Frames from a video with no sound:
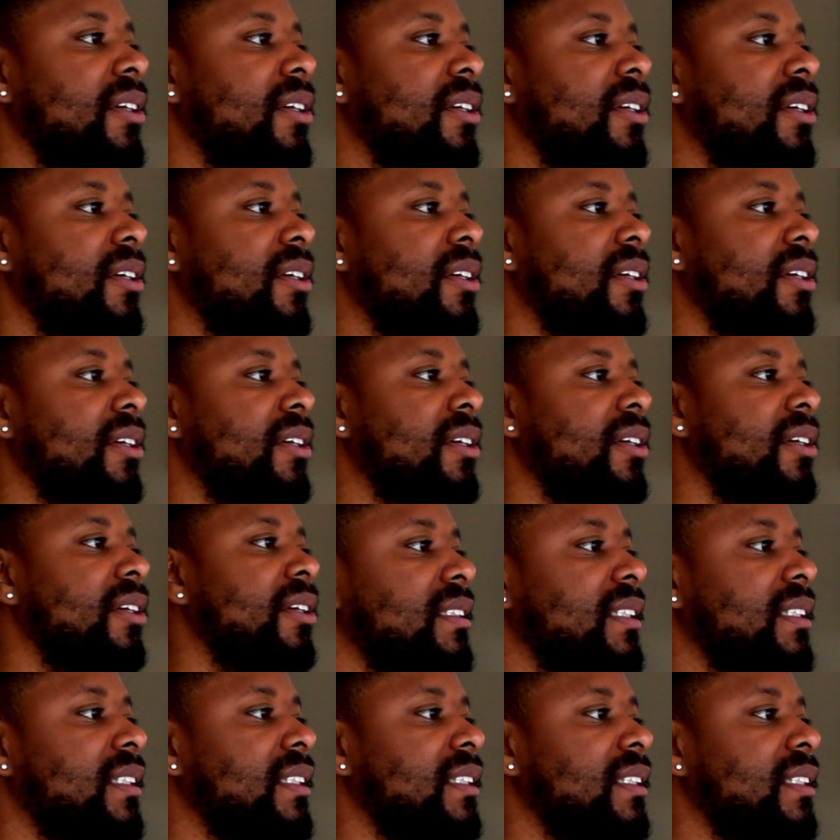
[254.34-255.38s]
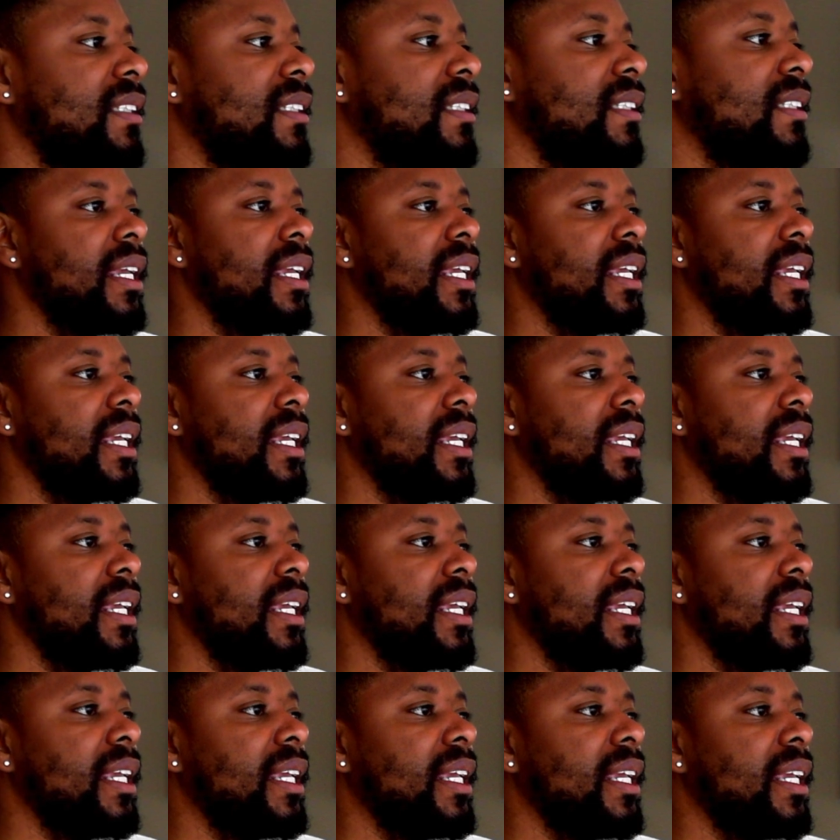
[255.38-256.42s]
Ford Mustang Mach-E
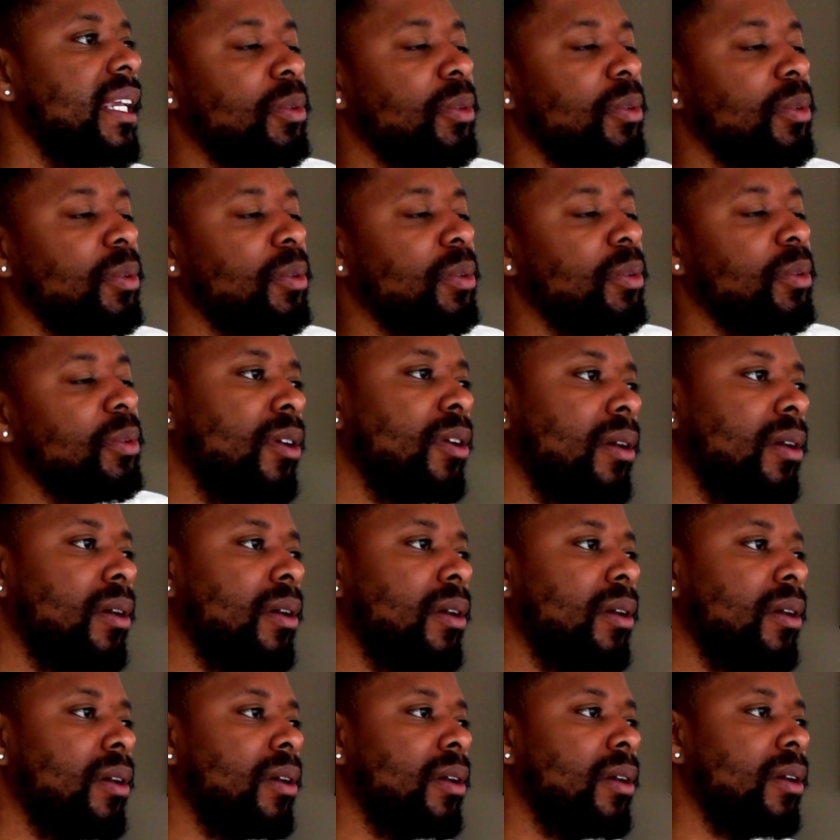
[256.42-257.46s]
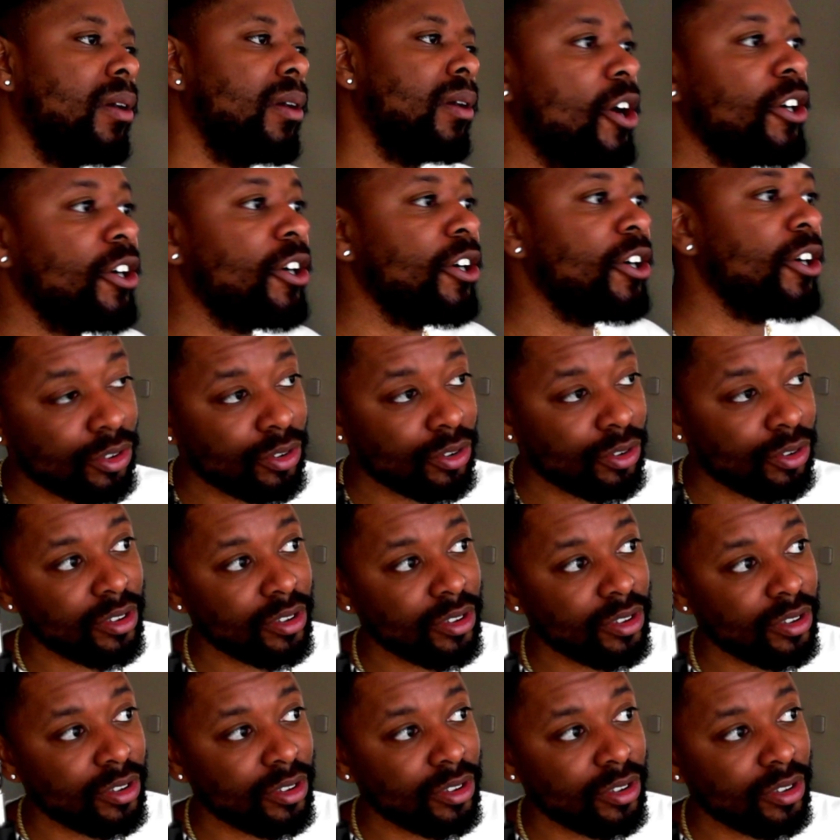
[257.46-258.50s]
is eligible for a partial
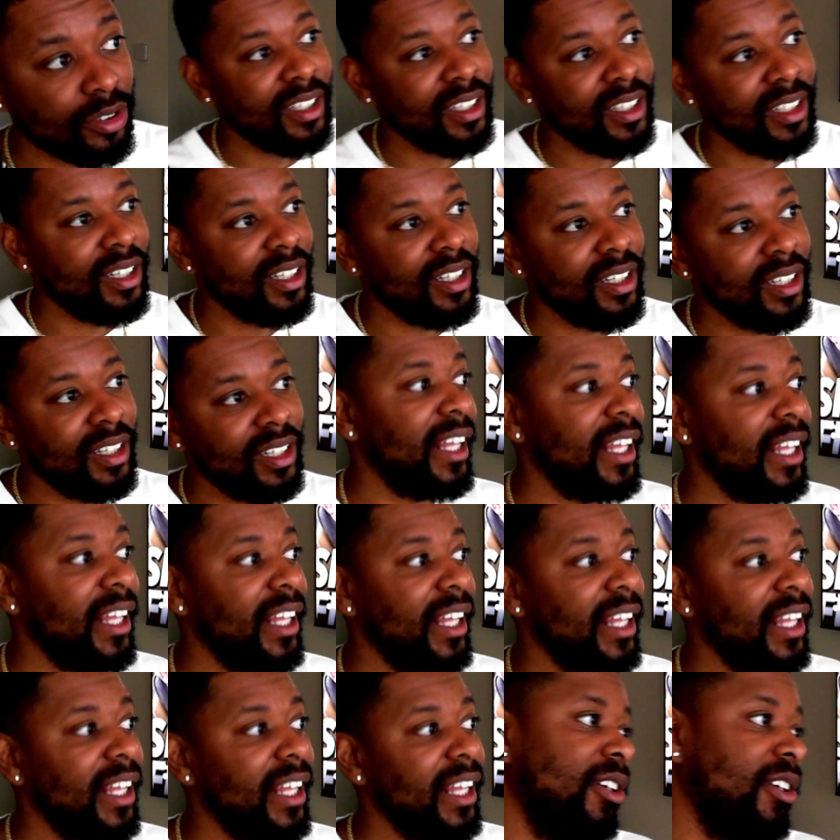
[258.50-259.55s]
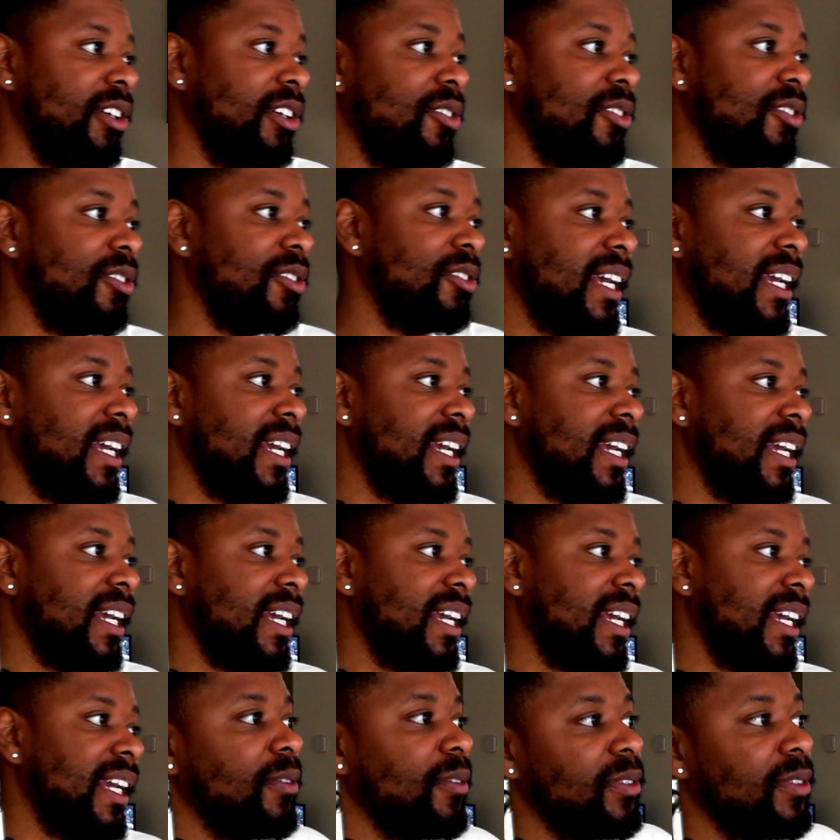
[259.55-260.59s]
electric vehicle tax credit
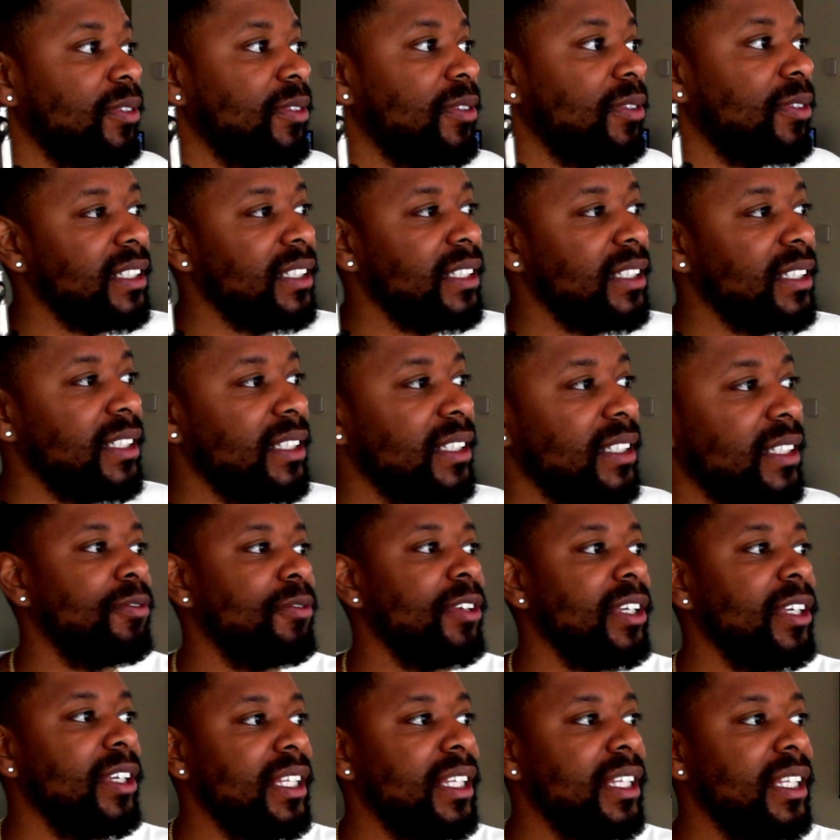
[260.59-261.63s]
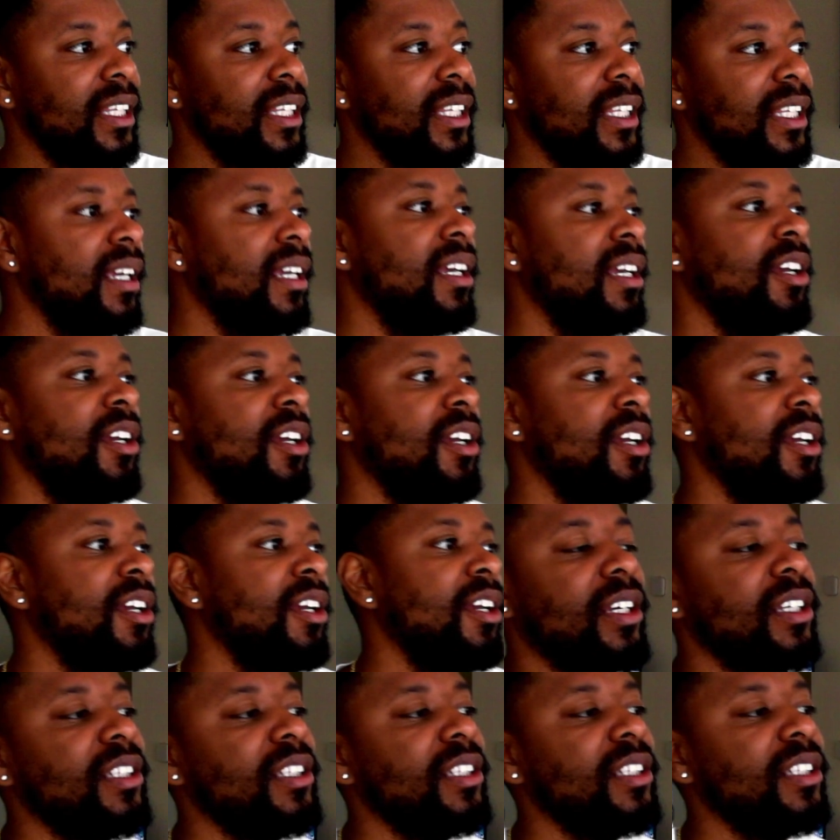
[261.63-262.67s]
of $3,750 for
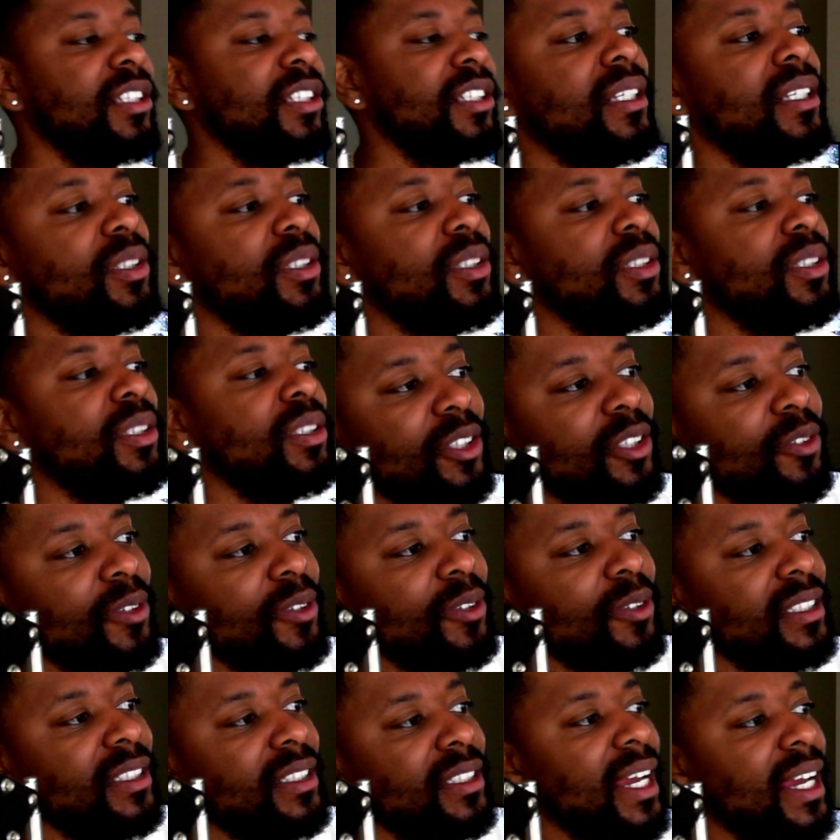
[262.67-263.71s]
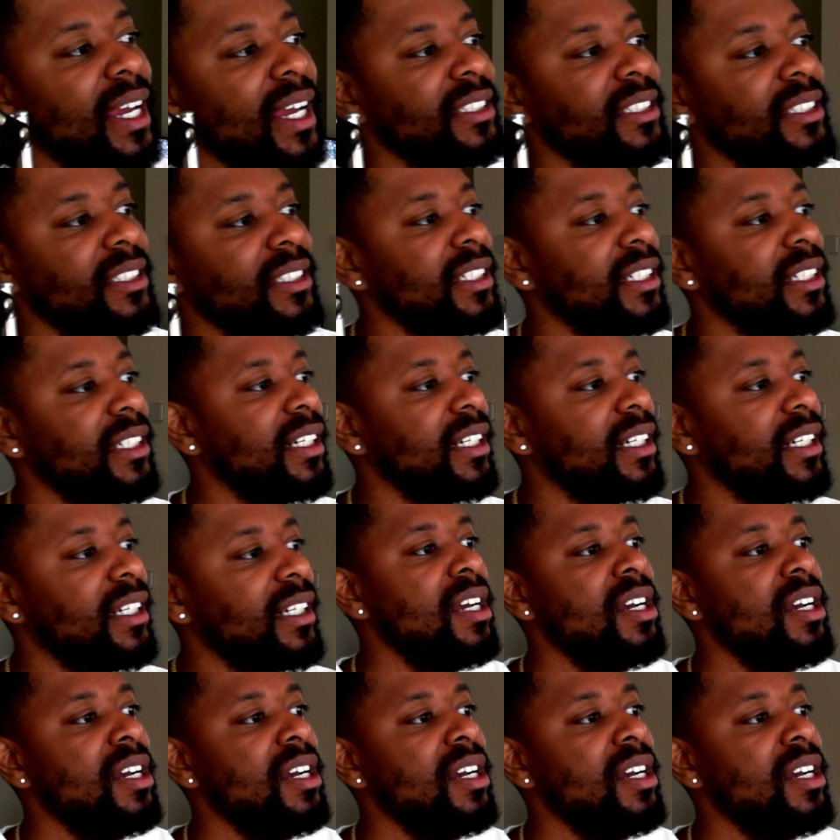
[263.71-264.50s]
the 2023 tax year.